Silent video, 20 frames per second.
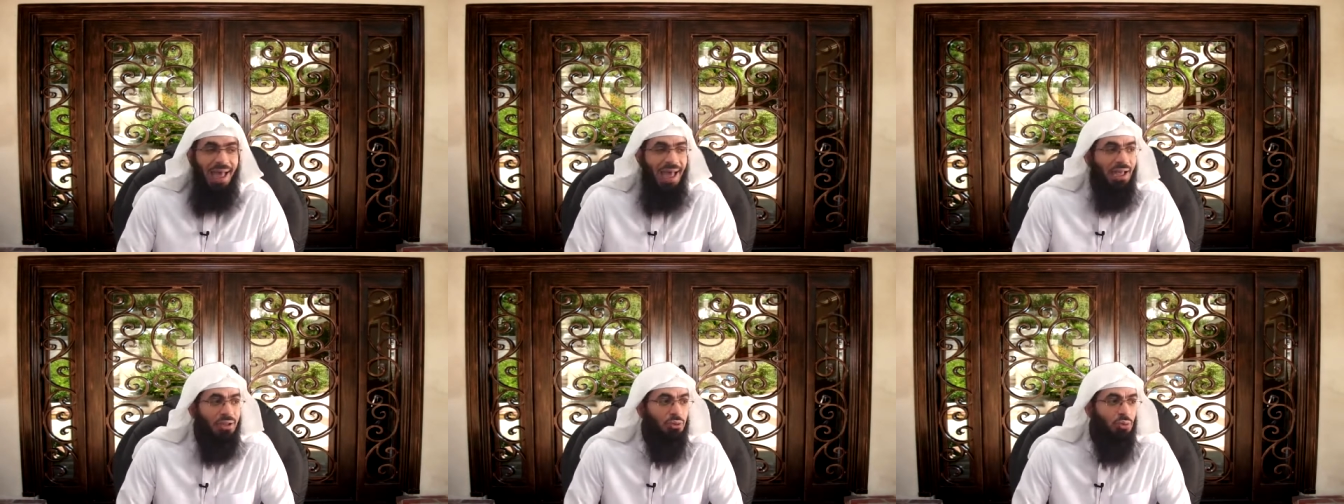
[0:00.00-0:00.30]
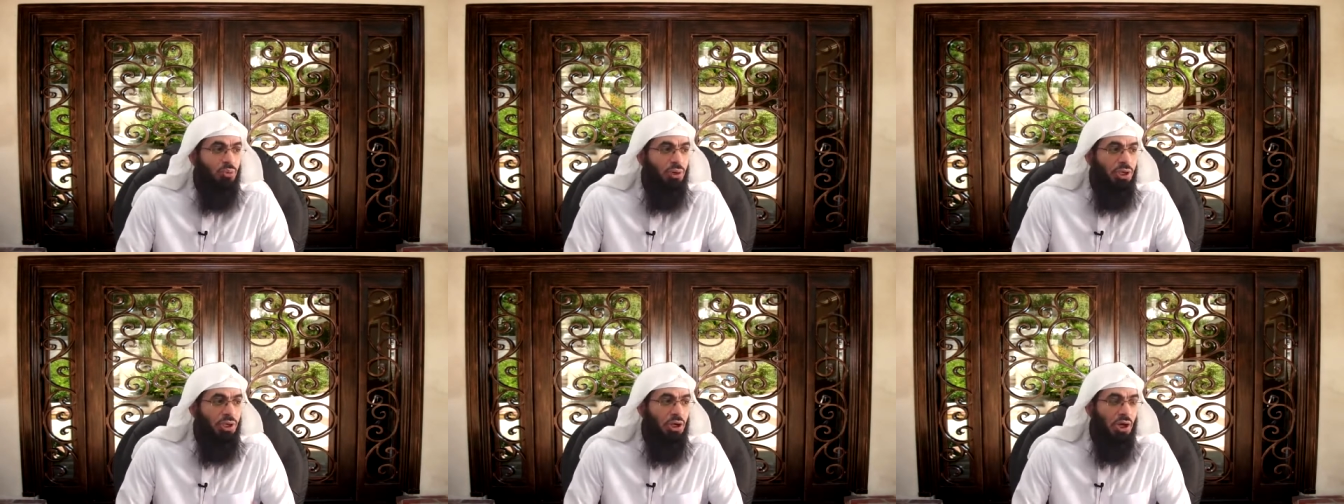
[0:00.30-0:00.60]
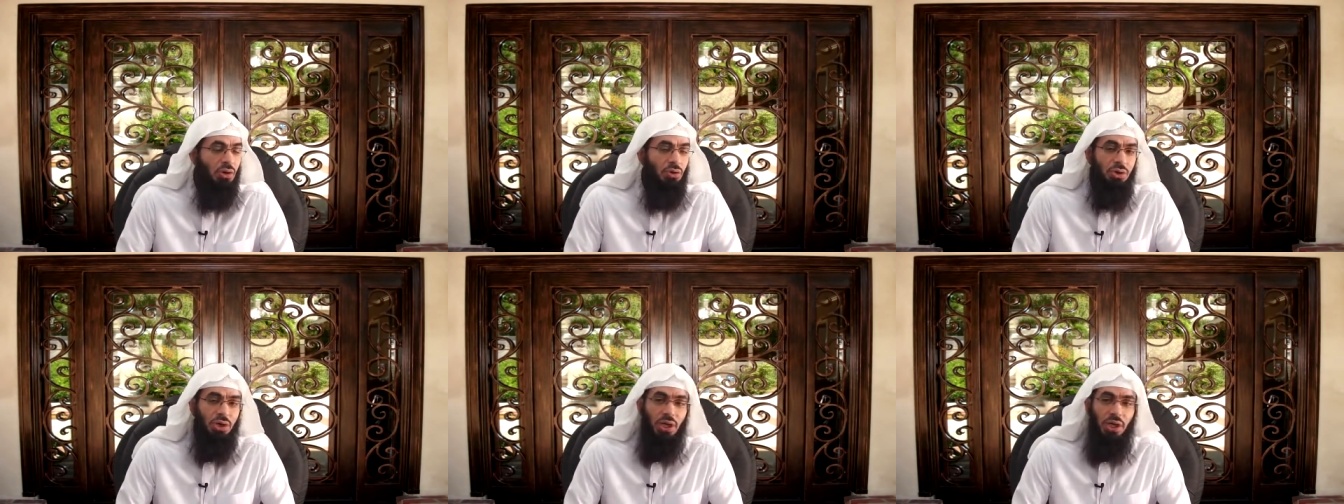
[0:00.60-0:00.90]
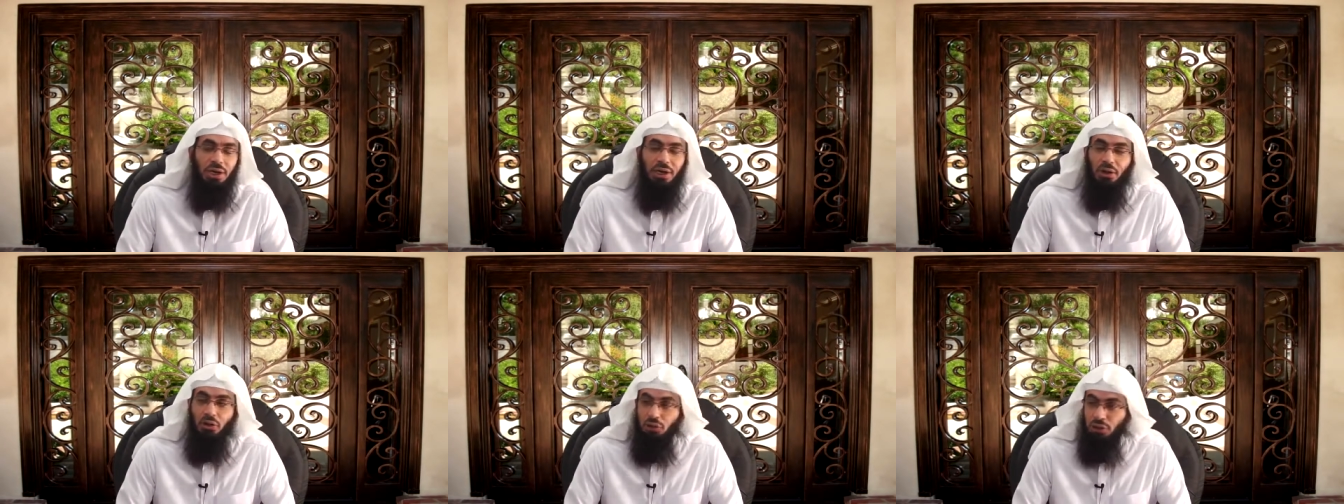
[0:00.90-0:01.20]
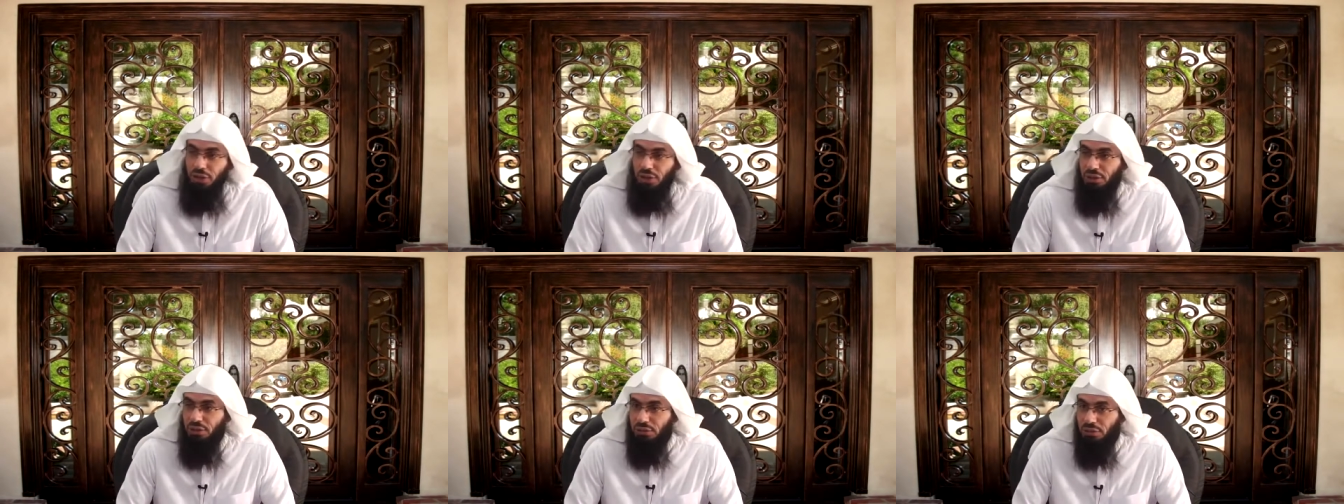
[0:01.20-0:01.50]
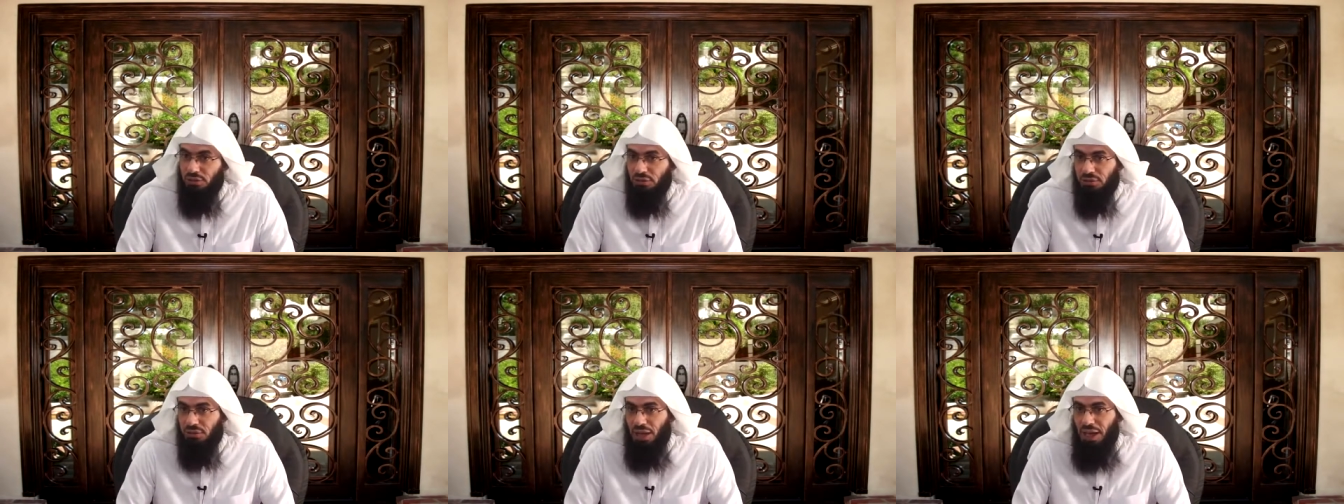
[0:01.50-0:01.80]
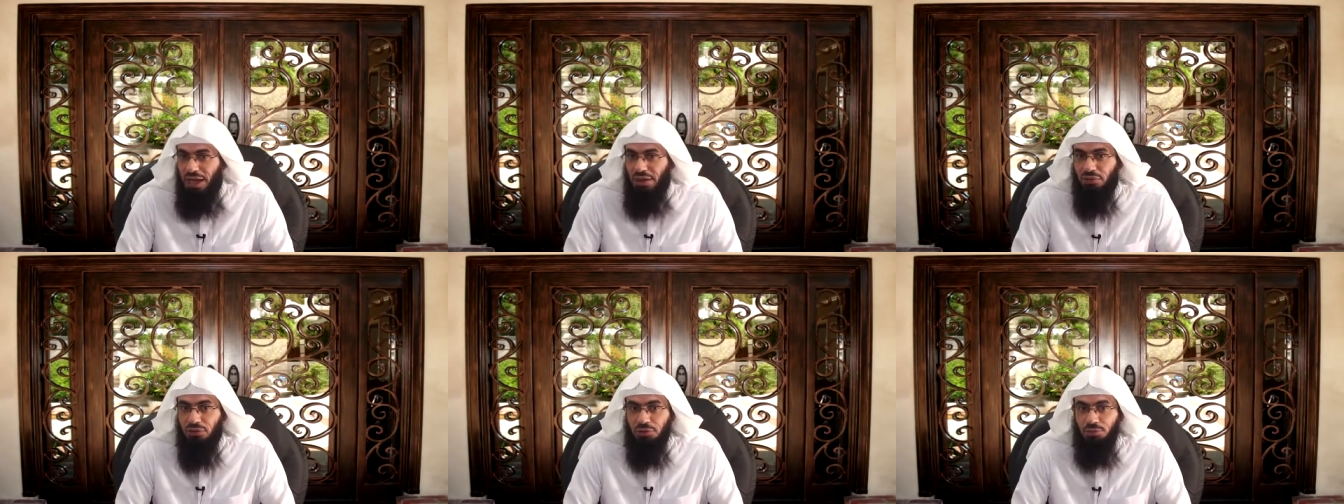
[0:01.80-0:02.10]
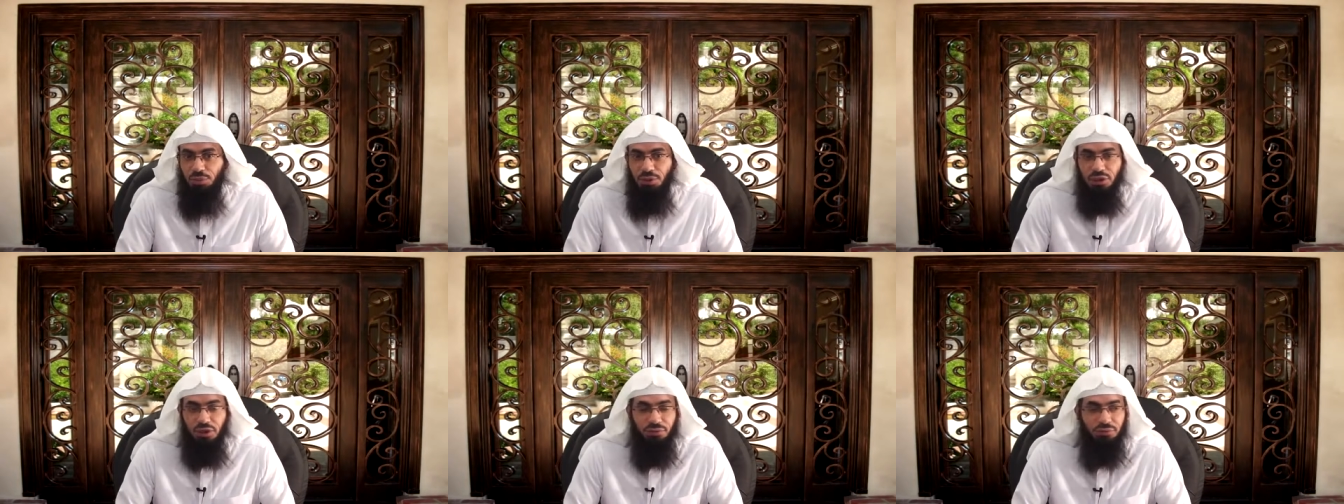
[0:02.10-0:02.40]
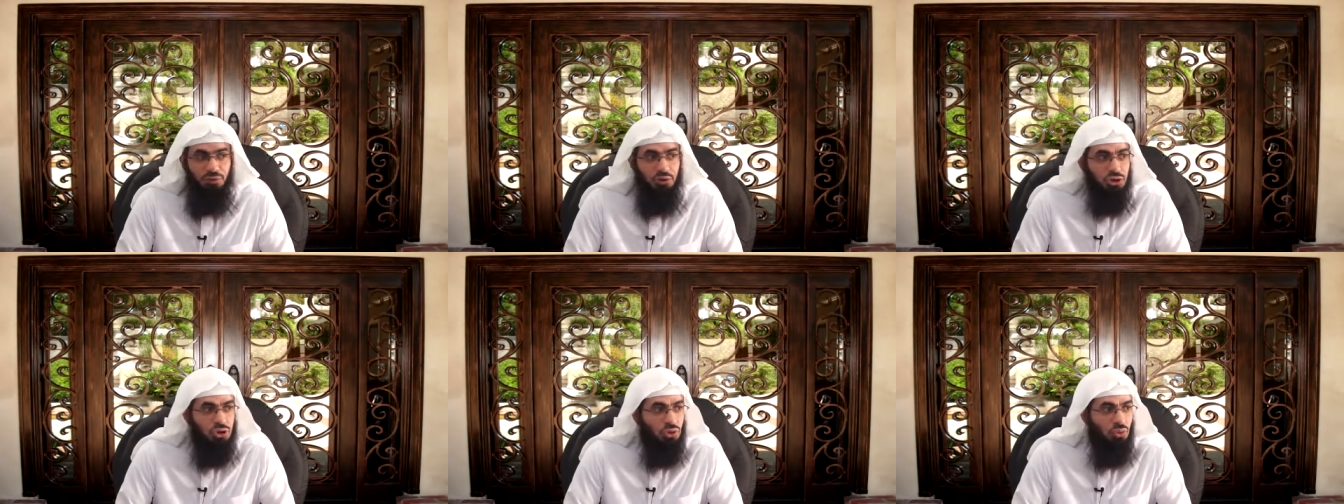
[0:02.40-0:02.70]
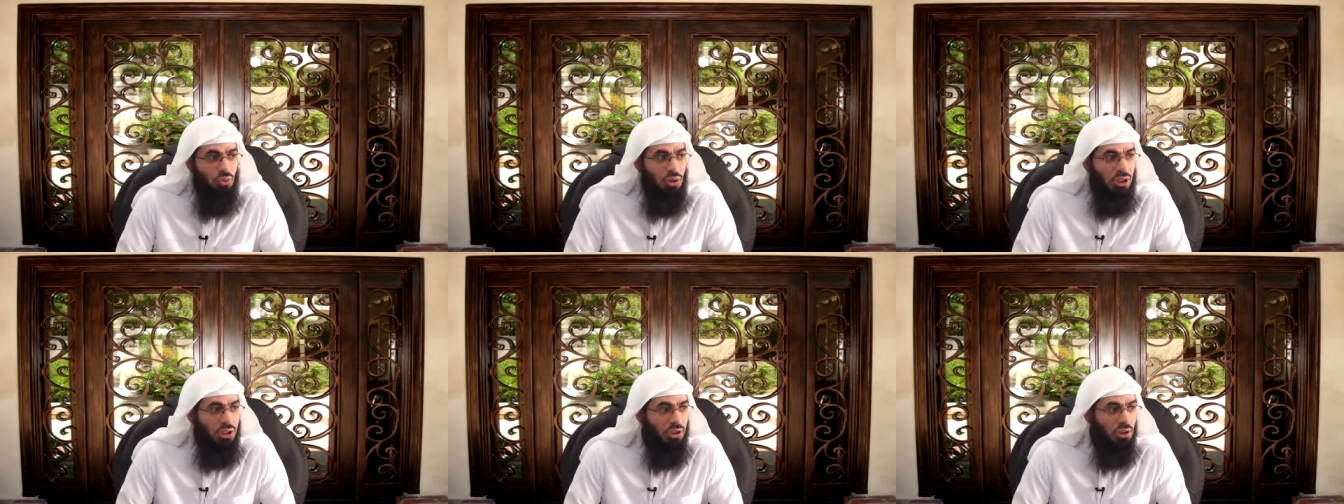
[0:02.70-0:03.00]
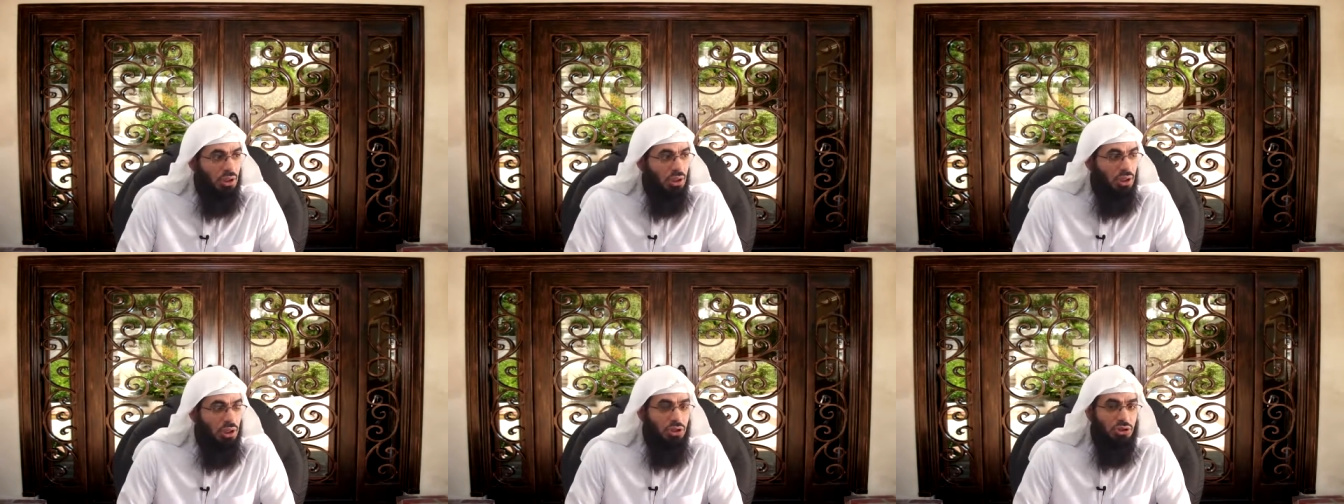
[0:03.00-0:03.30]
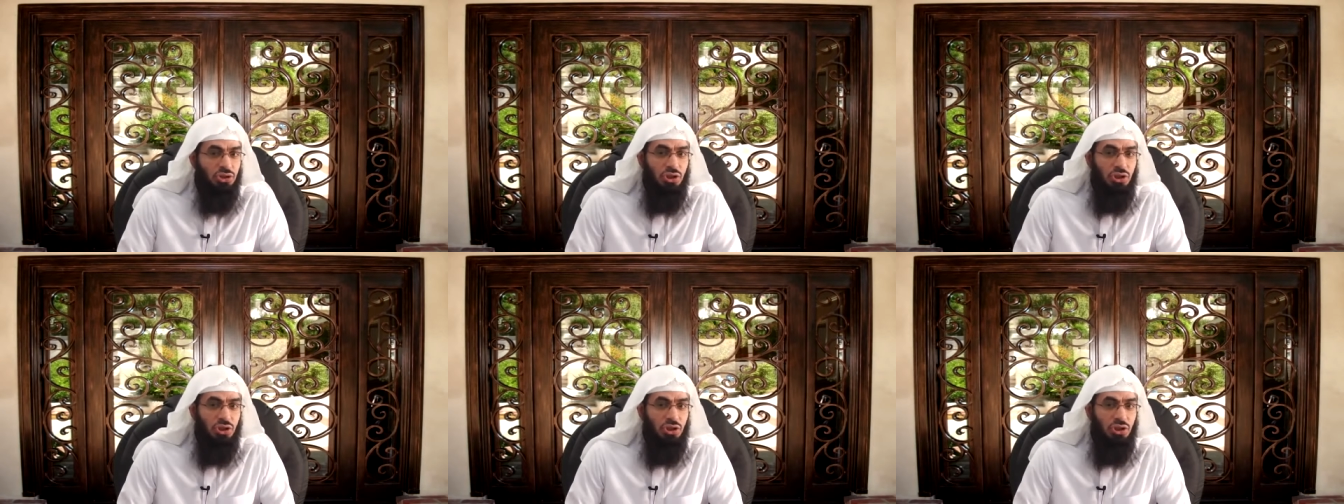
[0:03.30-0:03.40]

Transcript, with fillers: Had we known it, known it, I would be the first one